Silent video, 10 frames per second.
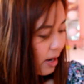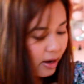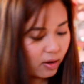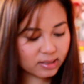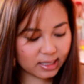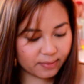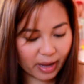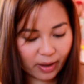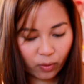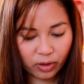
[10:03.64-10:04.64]
I looked at
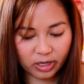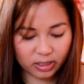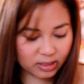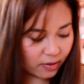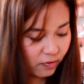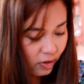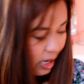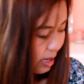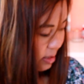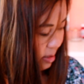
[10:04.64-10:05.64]
my orders, I feel
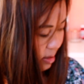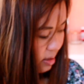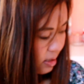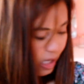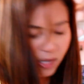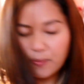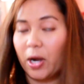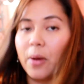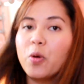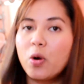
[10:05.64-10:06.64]
like
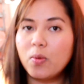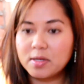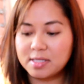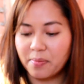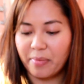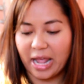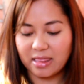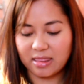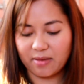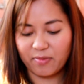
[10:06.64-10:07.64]
purple was the
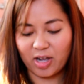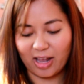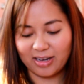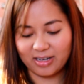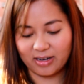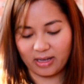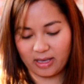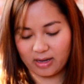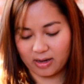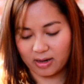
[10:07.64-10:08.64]
main theme color
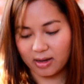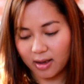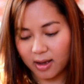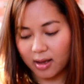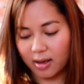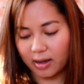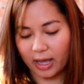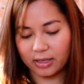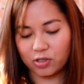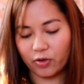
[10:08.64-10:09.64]
here.
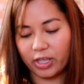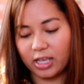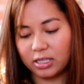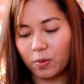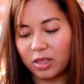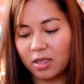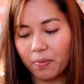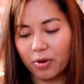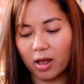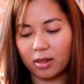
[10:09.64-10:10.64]
Okay, so here's what the
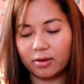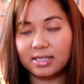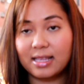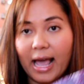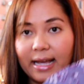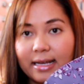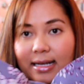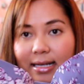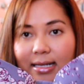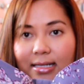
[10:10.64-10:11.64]
bra looks like.
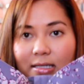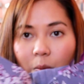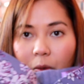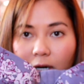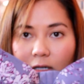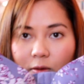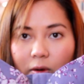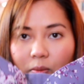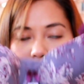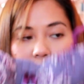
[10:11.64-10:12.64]
It's very
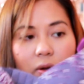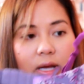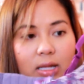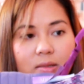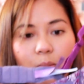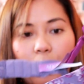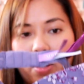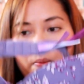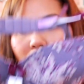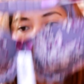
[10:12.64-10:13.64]
adorable. It's
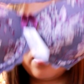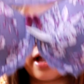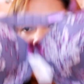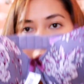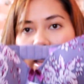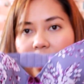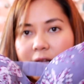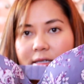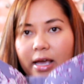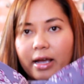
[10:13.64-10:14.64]
purple and
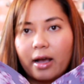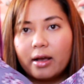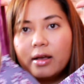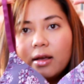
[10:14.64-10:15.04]
it's like a